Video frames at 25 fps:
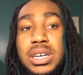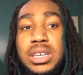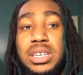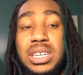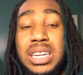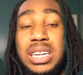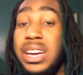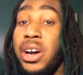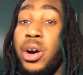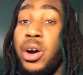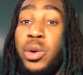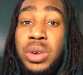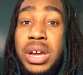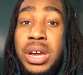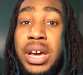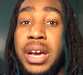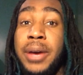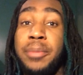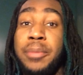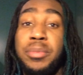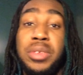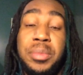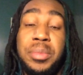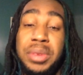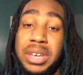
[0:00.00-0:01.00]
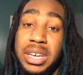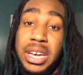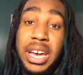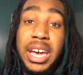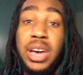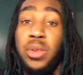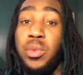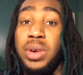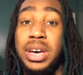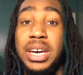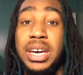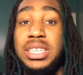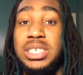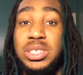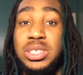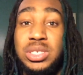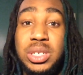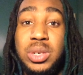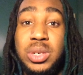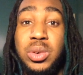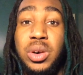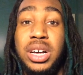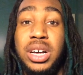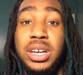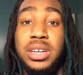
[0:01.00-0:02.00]
Leone. I mean, hey, what can you
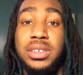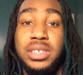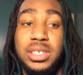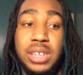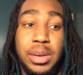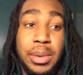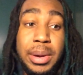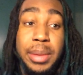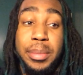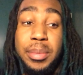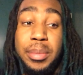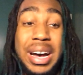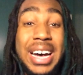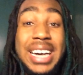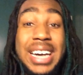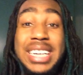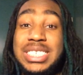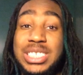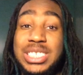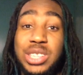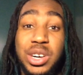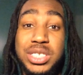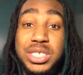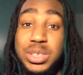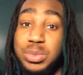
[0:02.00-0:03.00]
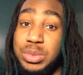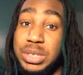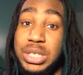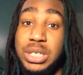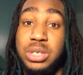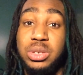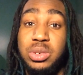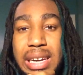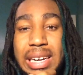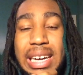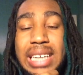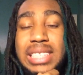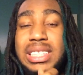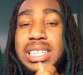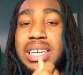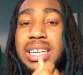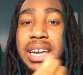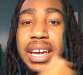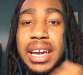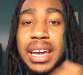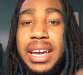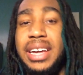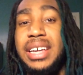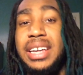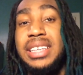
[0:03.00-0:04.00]
do? I mean, Mine's awesome too. And at the
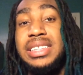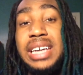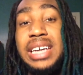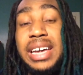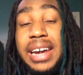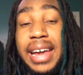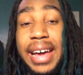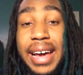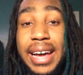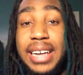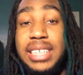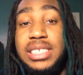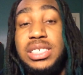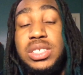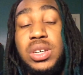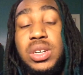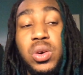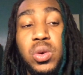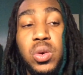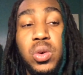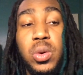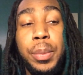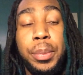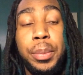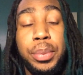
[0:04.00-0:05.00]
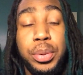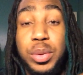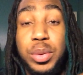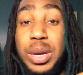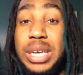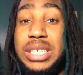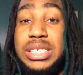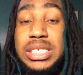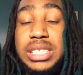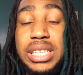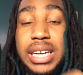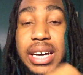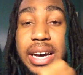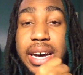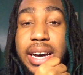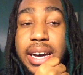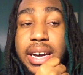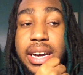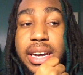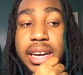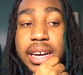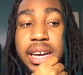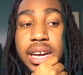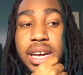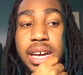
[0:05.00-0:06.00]
end, that asshole priest
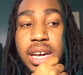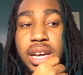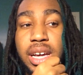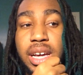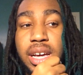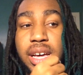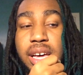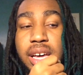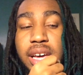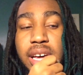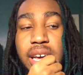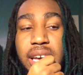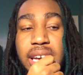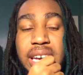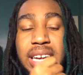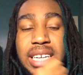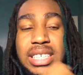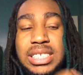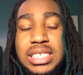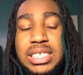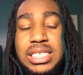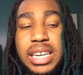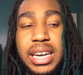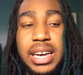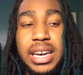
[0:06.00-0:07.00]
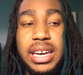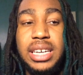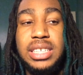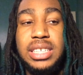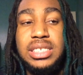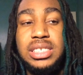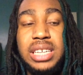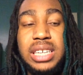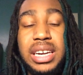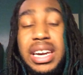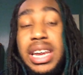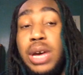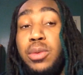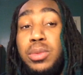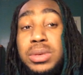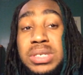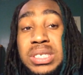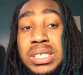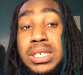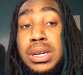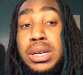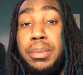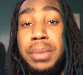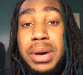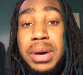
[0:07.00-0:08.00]
guy, he says that he
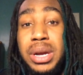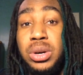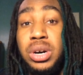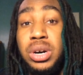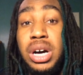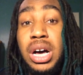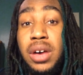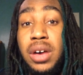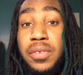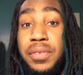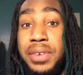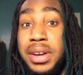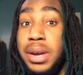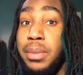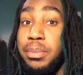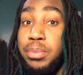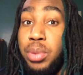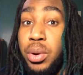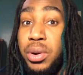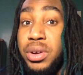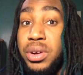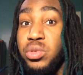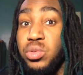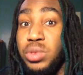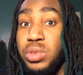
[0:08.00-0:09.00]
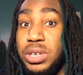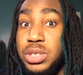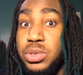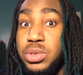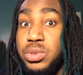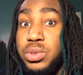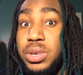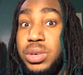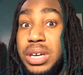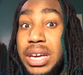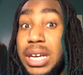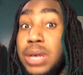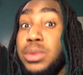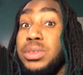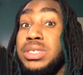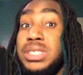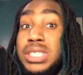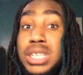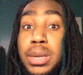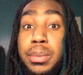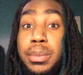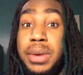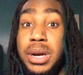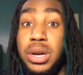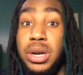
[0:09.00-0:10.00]
was in the middle of an important ritual. He was
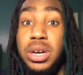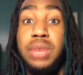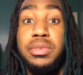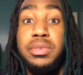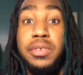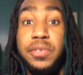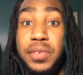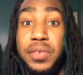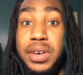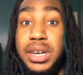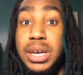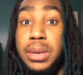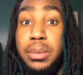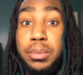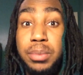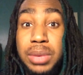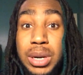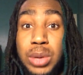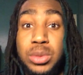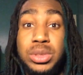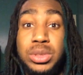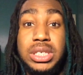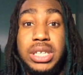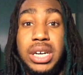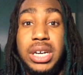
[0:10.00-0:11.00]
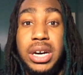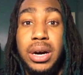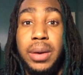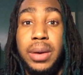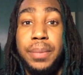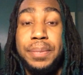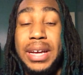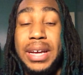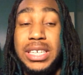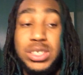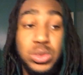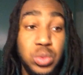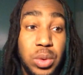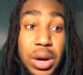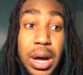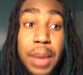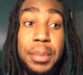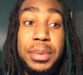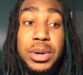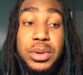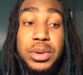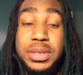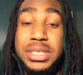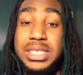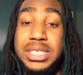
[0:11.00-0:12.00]
in the middle of a fucking blowjob. That's what
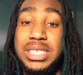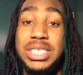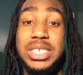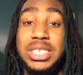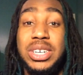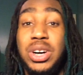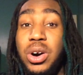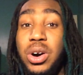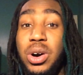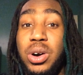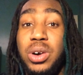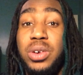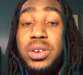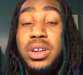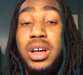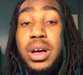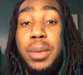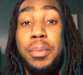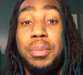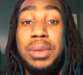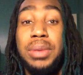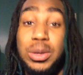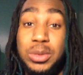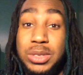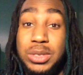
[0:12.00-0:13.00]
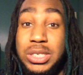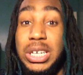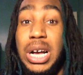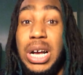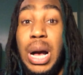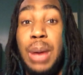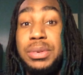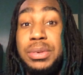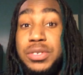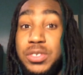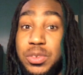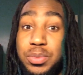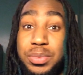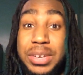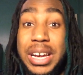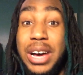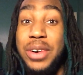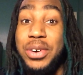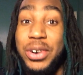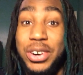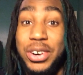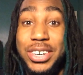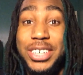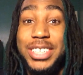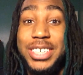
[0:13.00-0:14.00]
I'm going to call blowjobs from
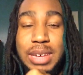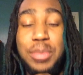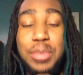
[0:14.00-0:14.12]
now on.